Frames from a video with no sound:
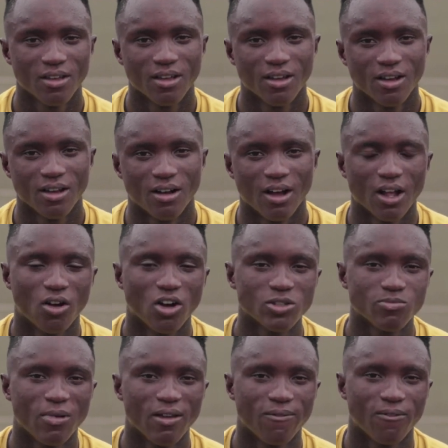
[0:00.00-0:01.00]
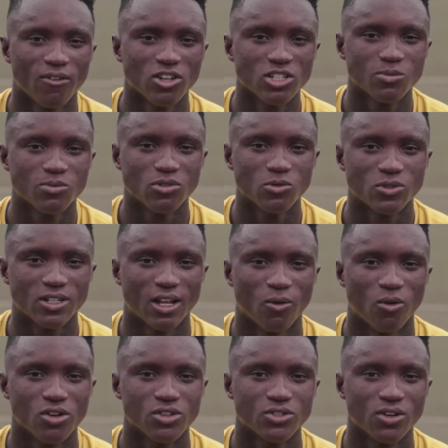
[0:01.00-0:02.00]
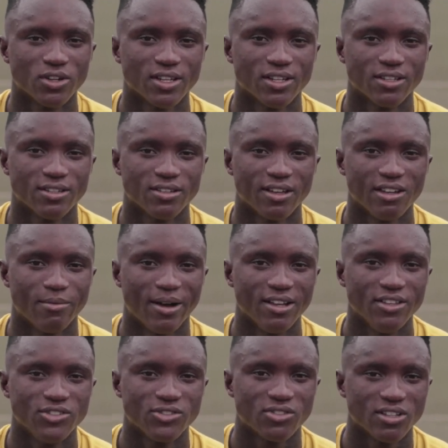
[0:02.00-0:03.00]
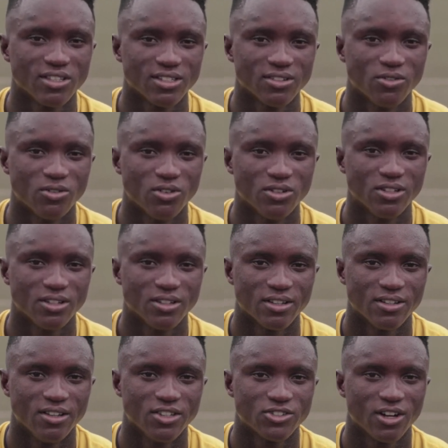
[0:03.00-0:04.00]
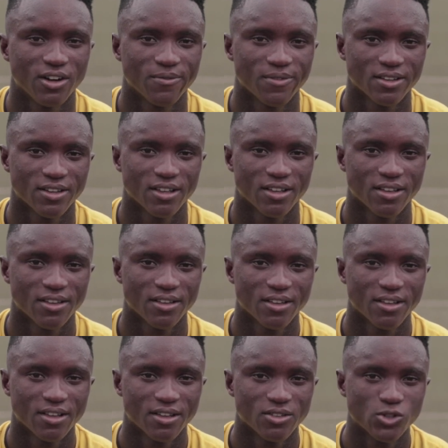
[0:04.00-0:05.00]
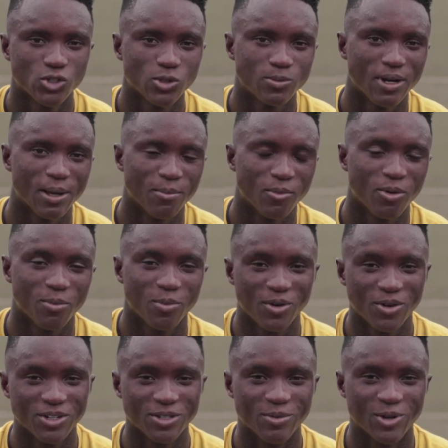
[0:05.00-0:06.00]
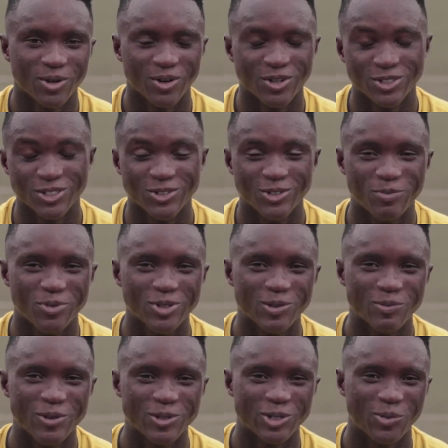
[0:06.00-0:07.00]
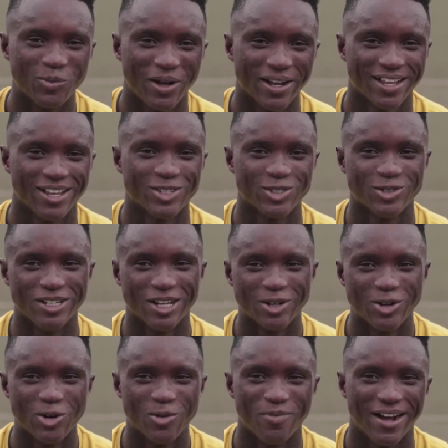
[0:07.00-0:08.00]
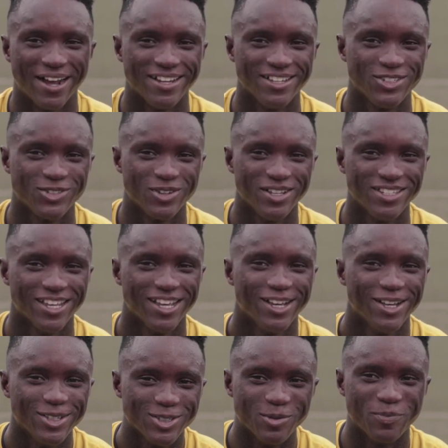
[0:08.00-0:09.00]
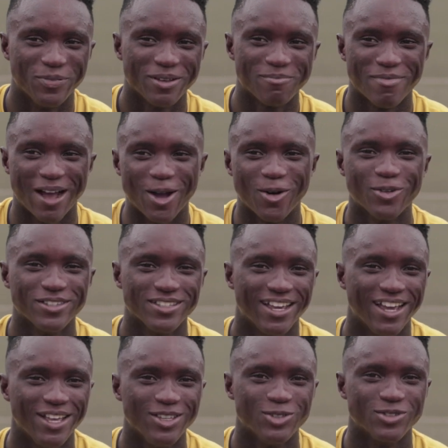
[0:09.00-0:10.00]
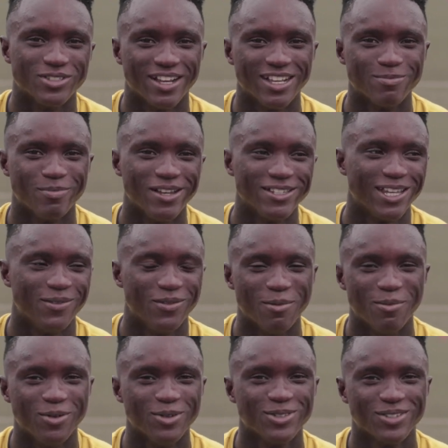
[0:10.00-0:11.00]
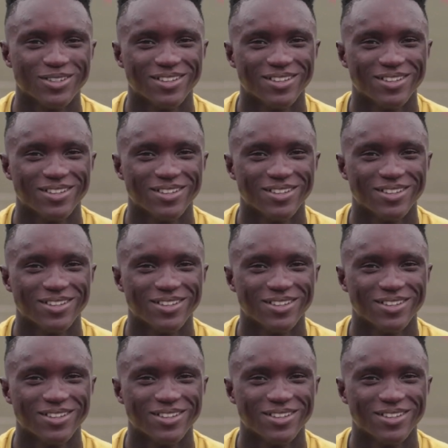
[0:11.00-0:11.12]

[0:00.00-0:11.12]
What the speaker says: I got my first boot when I was walking, standing by the street road in the traffic. Threw my mom money because she do put me some market, so I go by the street to pick my own game to get myself a boot.